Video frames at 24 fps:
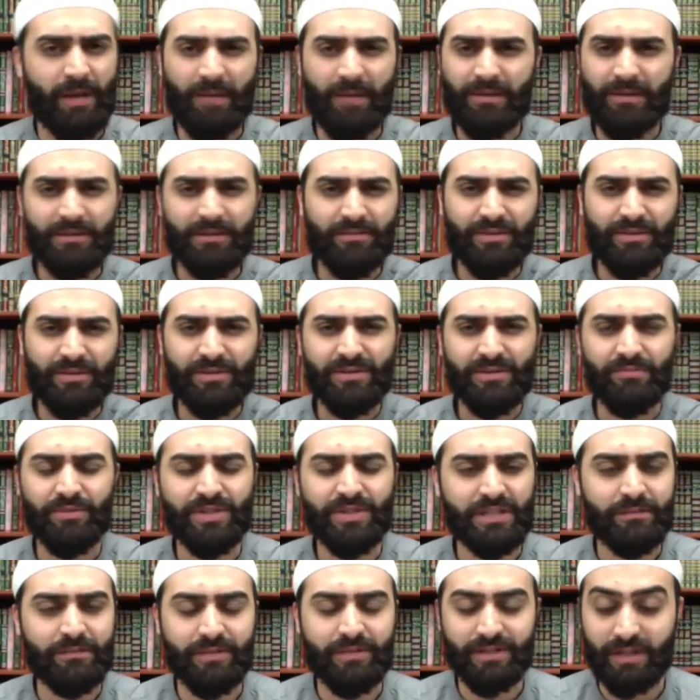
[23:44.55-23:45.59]
Hamid ibn
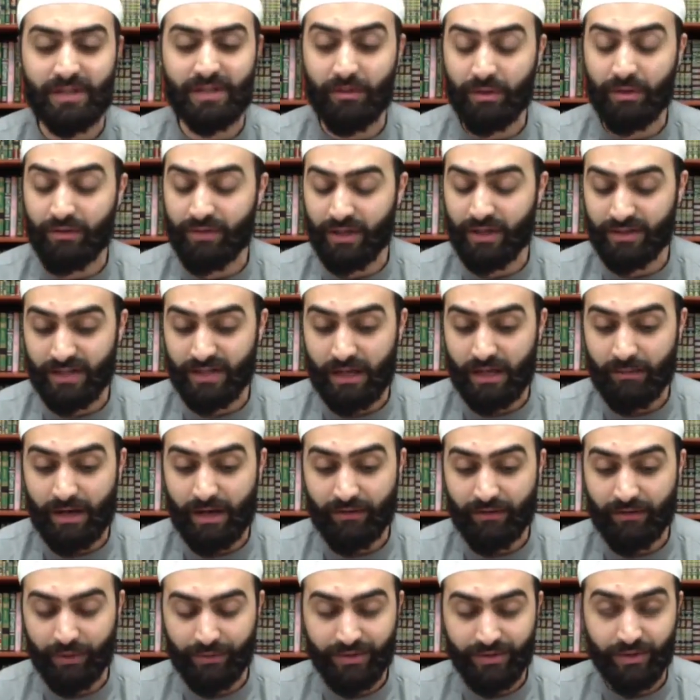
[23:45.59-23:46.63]
Muslim is not one of the ashab.
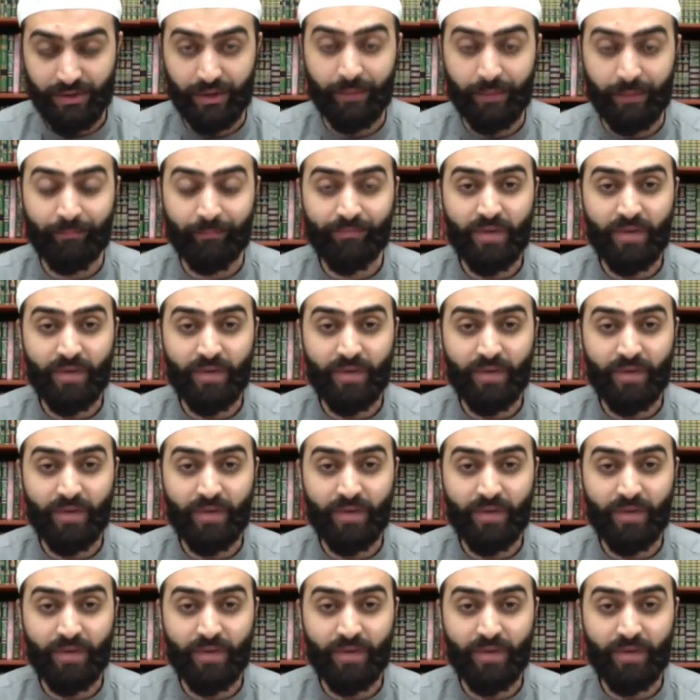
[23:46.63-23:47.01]
Afwan, sorry.